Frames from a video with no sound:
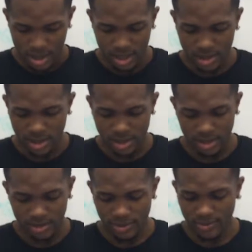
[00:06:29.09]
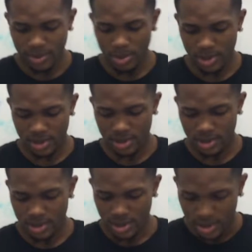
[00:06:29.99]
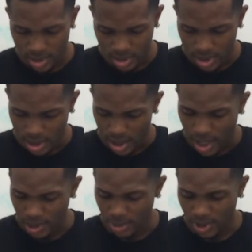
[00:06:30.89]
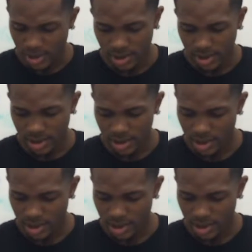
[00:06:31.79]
intensive of the business. A business